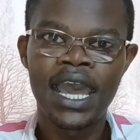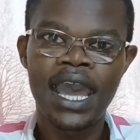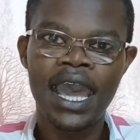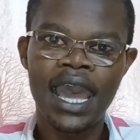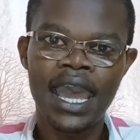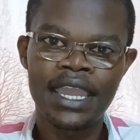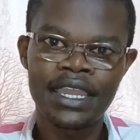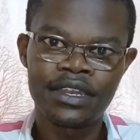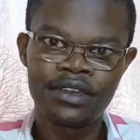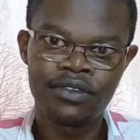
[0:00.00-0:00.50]

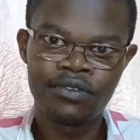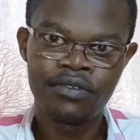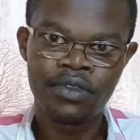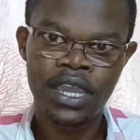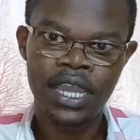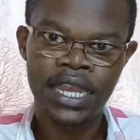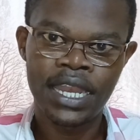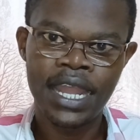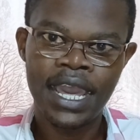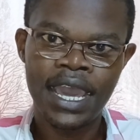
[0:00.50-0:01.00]
I do
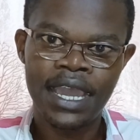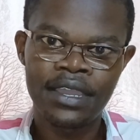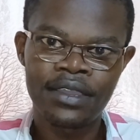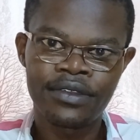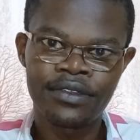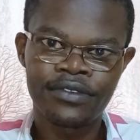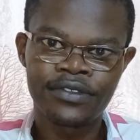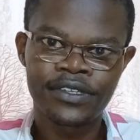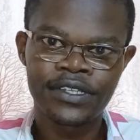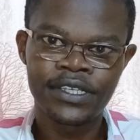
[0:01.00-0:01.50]
a
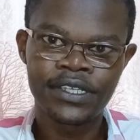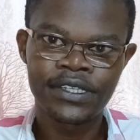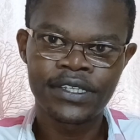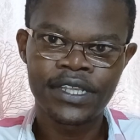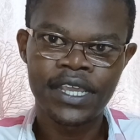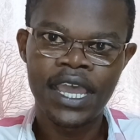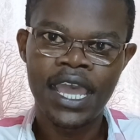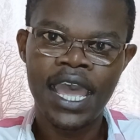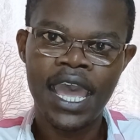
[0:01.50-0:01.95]
diagnosis,